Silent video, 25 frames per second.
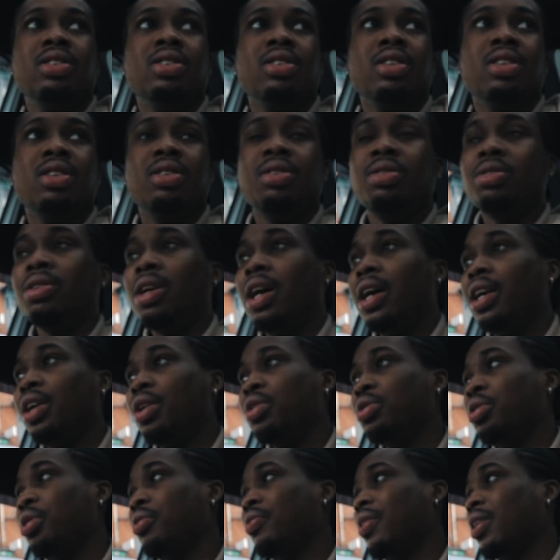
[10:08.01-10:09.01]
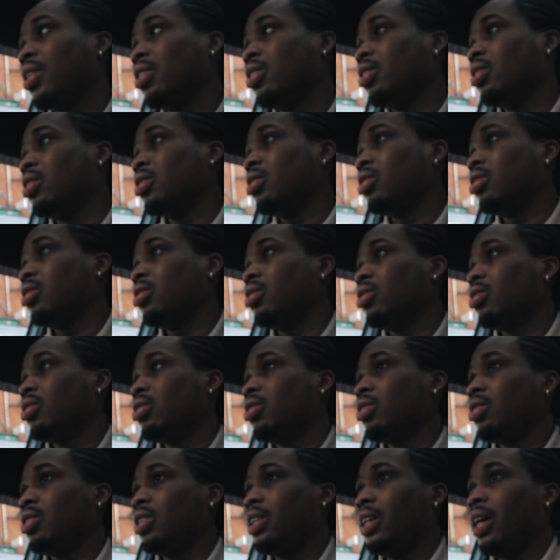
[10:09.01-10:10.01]
So I don't know if I can
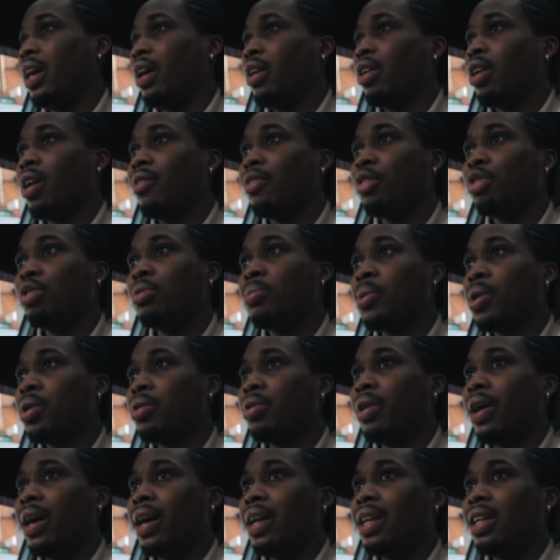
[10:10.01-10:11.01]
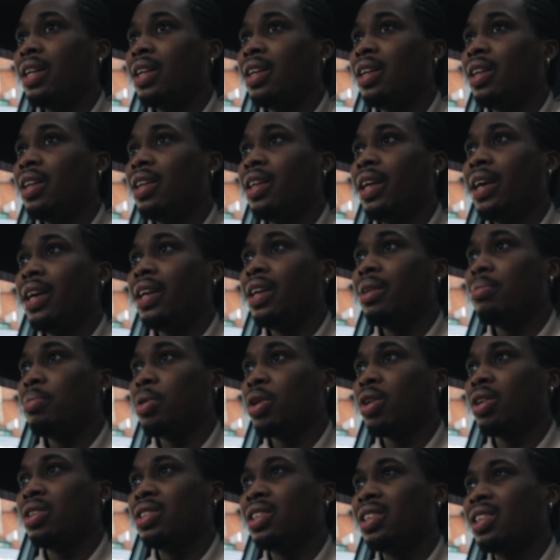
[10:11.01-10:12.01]
get another remote, and then
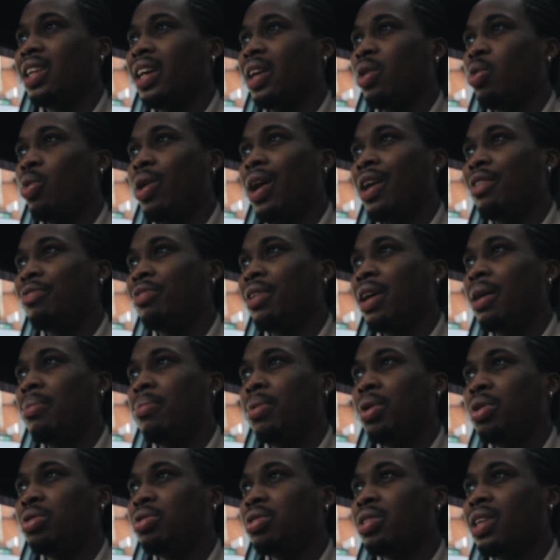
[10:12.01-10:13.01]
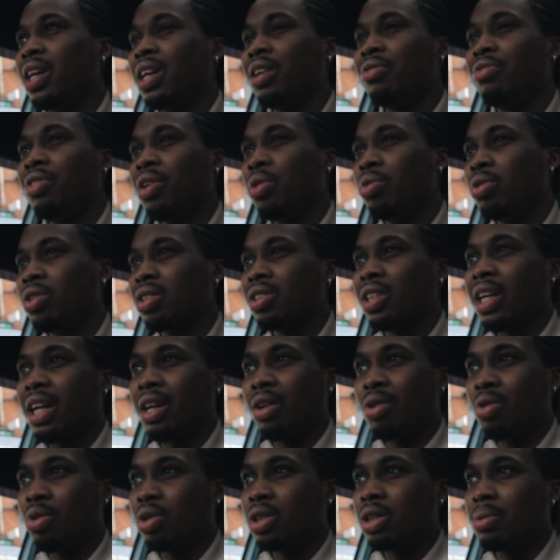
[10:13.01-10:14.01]
because it's like Wi-Fi Bluetooth kind of thing, it will just
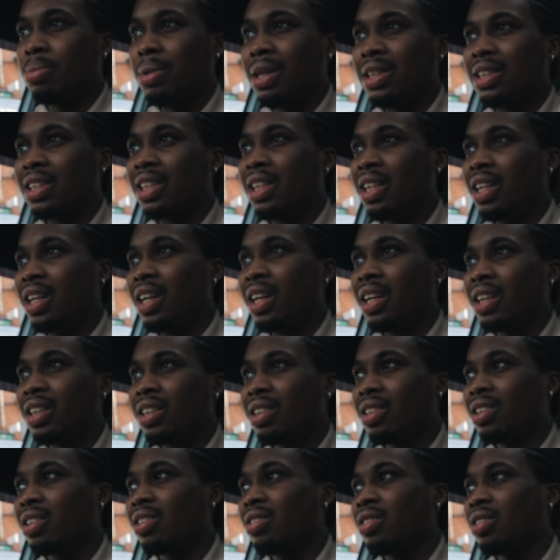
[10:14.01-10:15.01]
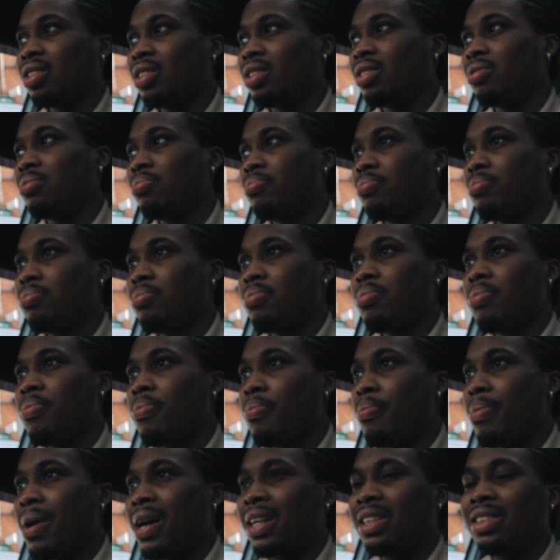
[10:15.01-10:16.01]
like automatically like just
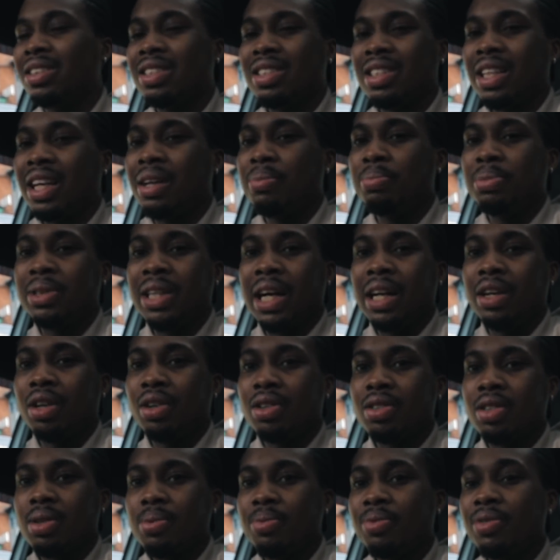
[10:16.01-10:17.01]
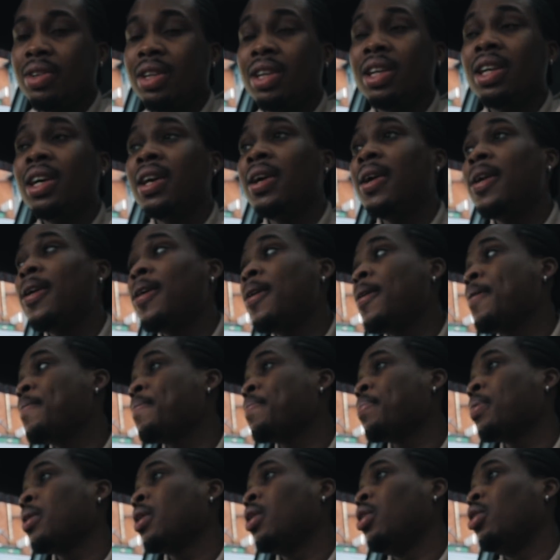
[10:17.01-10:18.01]
match the same channel or something,
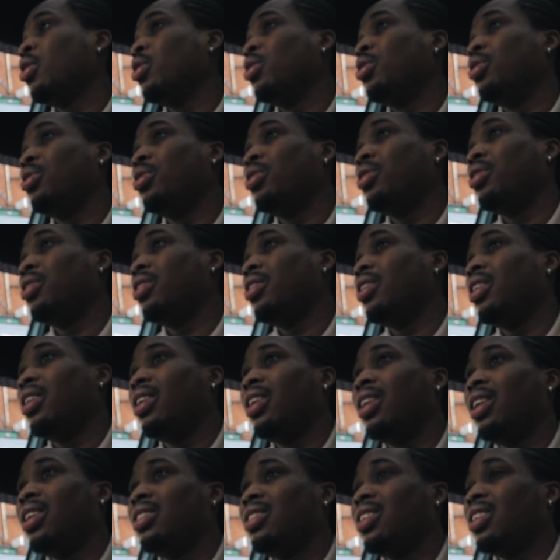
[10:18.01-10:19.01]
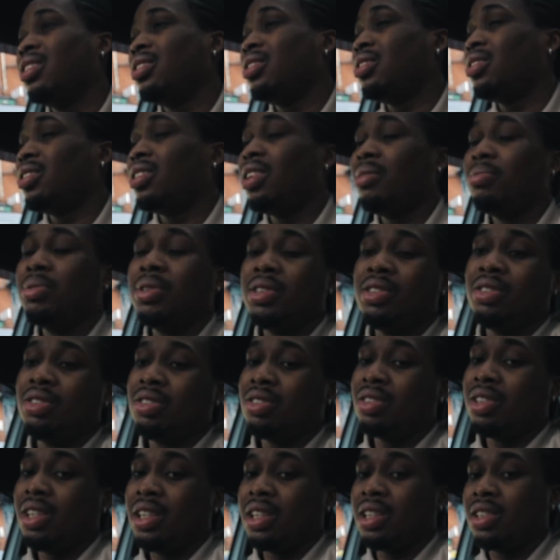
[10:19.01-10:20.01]
or I'm
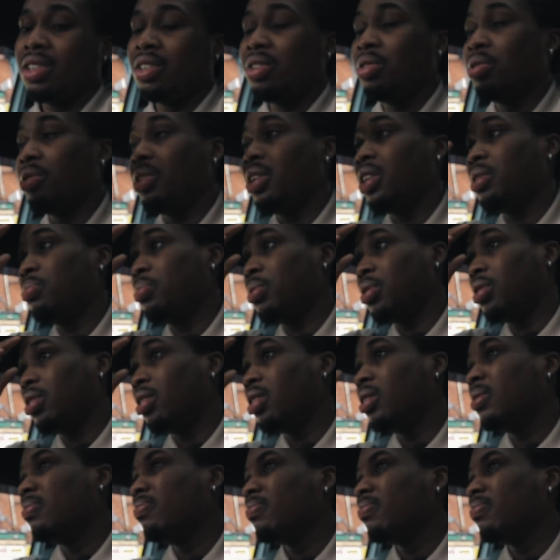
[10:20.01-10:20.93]
just like annoyed, but